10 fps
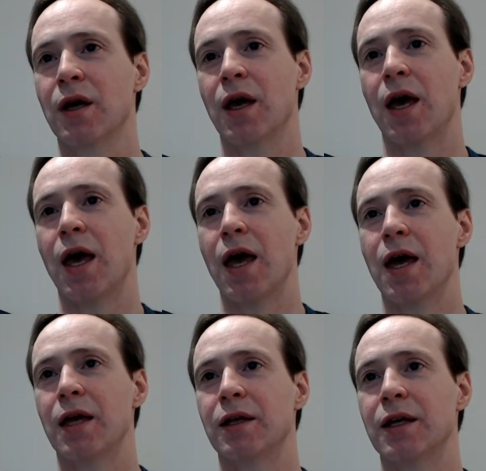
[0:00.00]

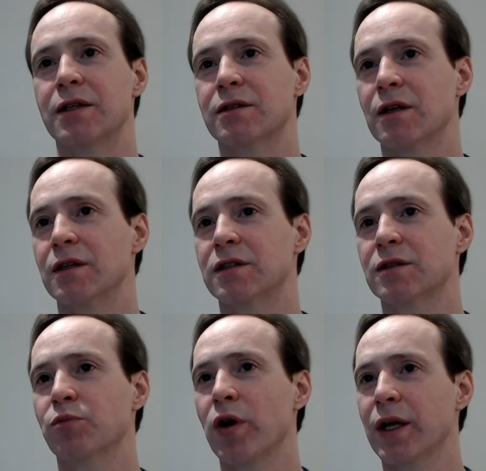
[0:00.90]
and it's
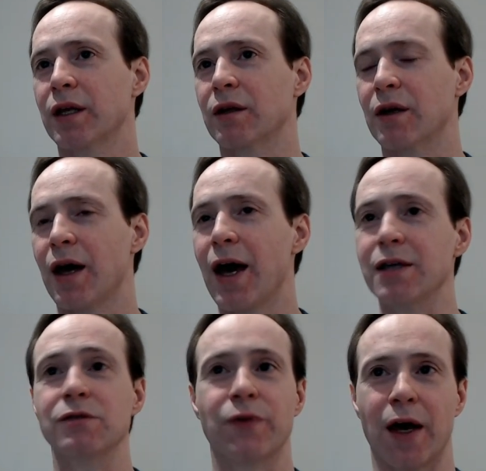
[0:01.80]
spreading
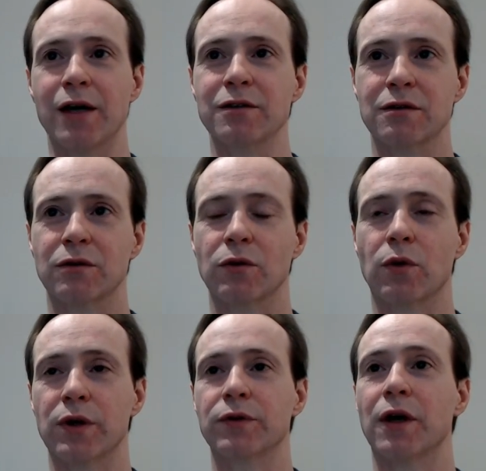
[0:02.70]
as fast,
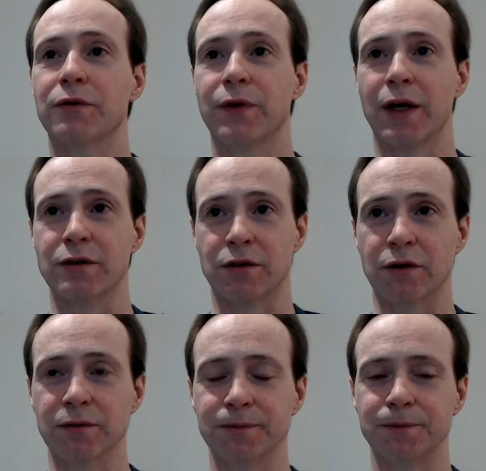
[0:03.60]
or if not
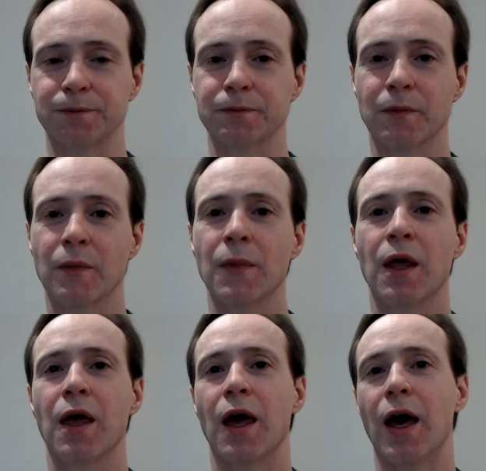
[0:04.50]
faster,
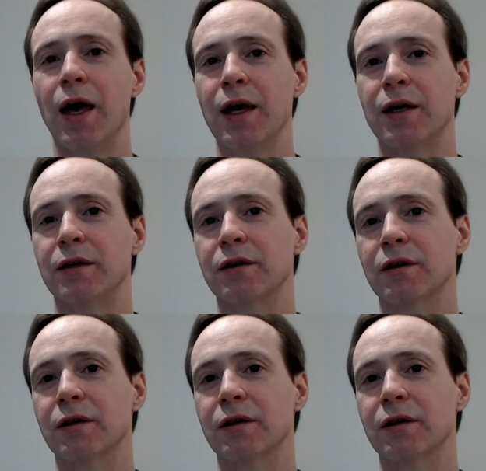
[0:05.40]
and